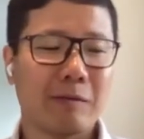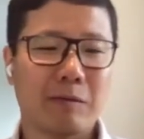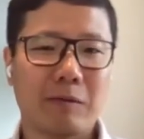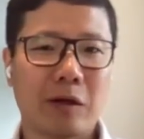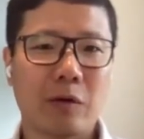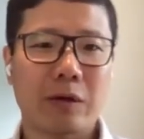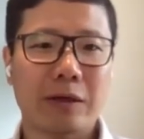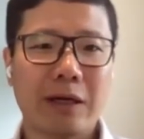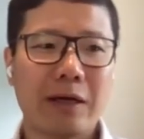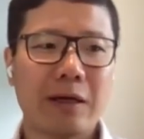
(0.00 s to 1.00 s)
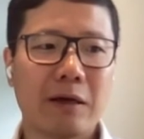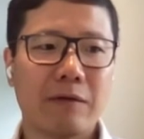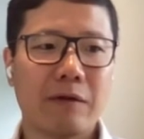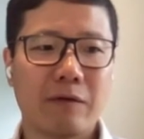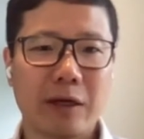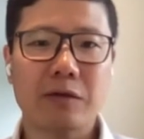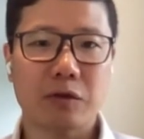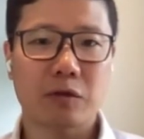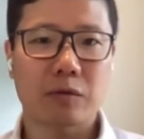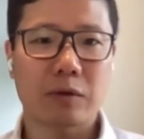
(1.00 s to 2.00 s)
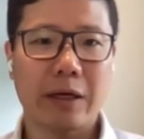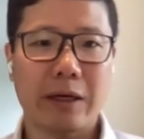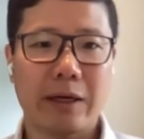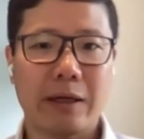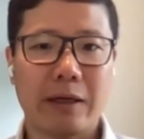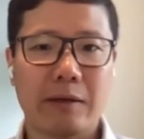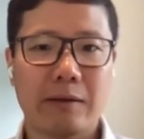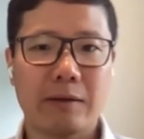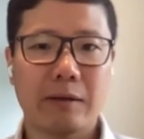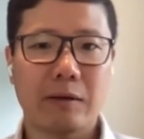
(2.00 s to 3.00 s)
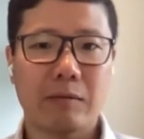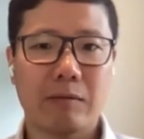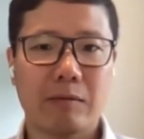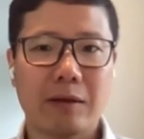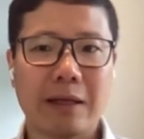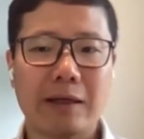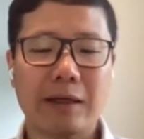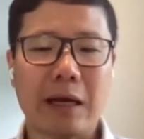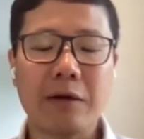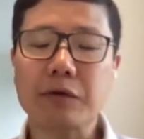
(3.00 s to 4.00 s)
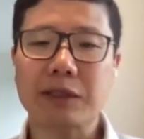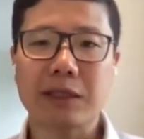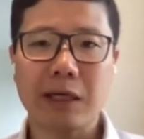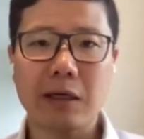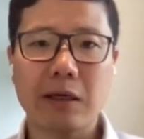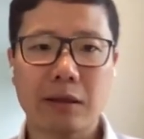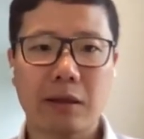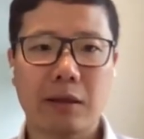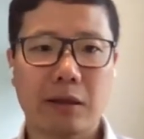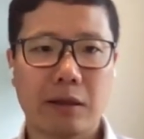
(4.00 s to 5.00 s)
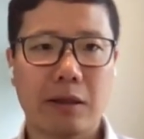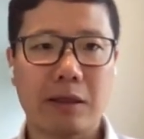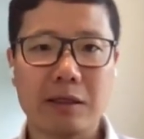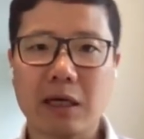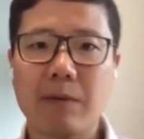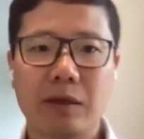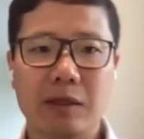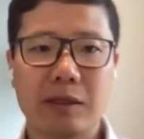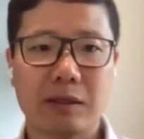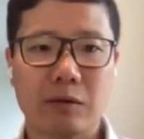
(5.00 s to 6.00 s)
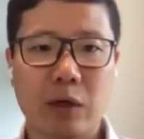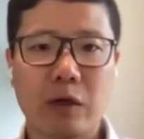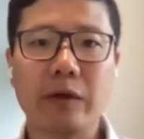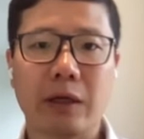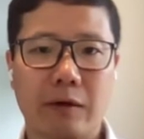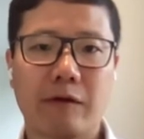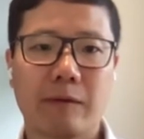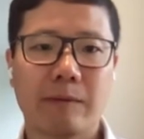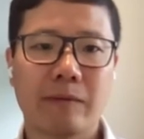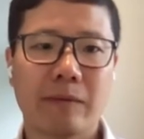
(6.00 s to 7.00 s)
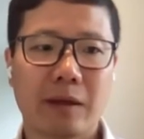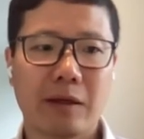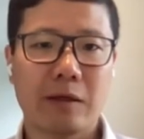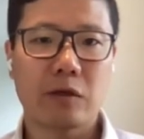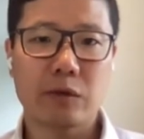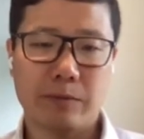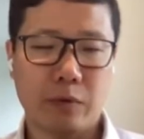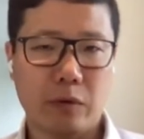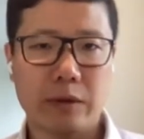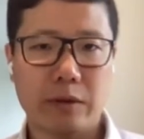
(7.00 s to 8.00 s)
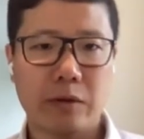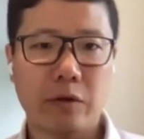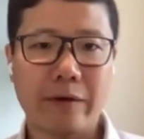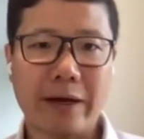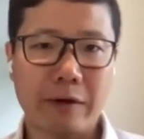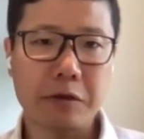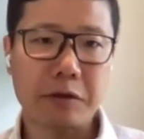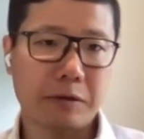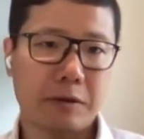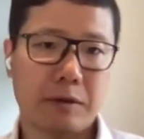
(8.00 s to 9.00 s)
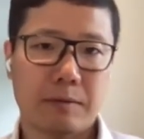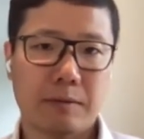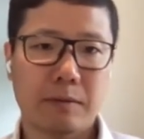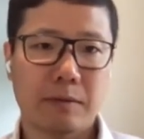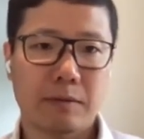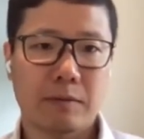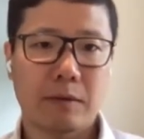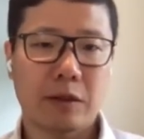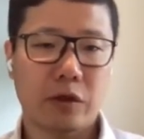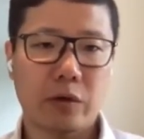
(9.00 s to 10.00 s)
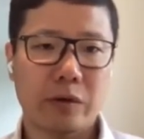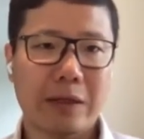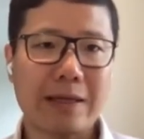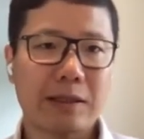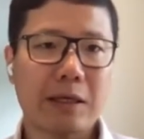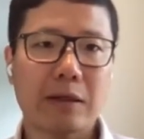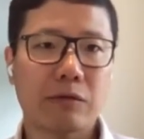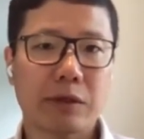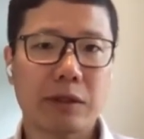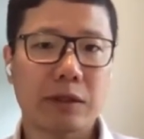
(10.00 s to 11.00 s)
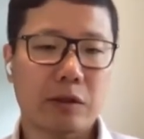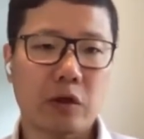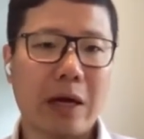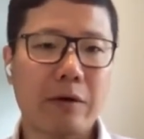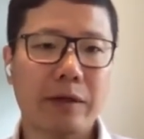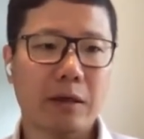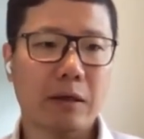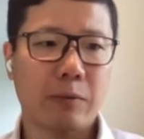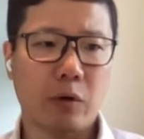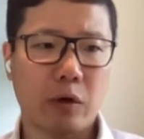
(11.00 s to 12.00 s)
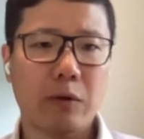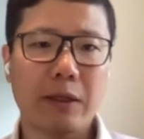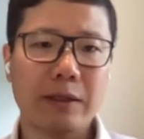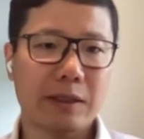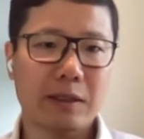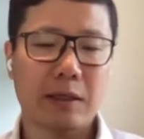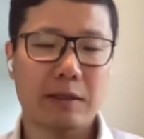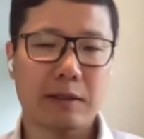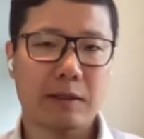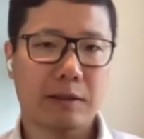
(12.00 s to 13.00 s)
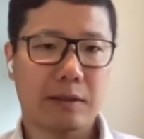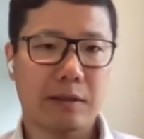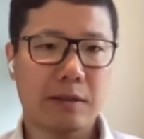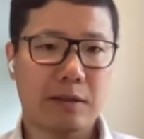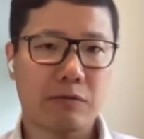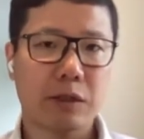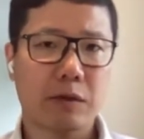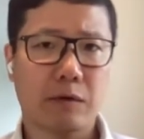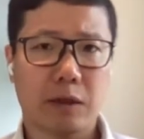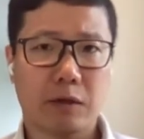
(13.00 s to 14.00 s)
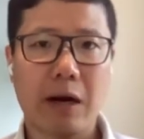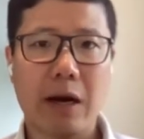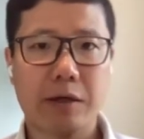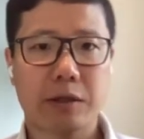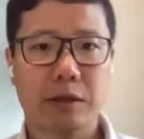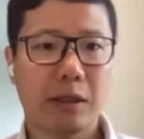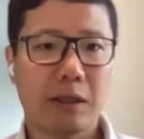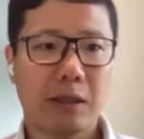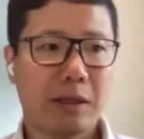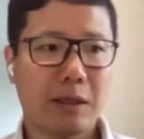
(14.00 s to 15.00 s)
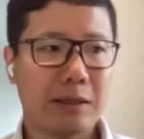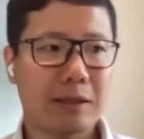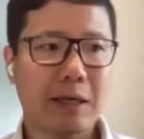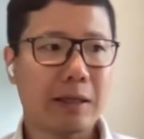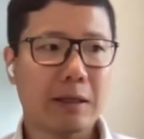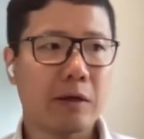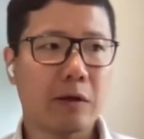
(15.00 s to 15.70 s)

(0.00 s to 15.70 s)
there are not enough investors that understand these companies well enough to support their valuations. So that's not the reason. So I don't think poor quality science is the reason for the crash. It's that,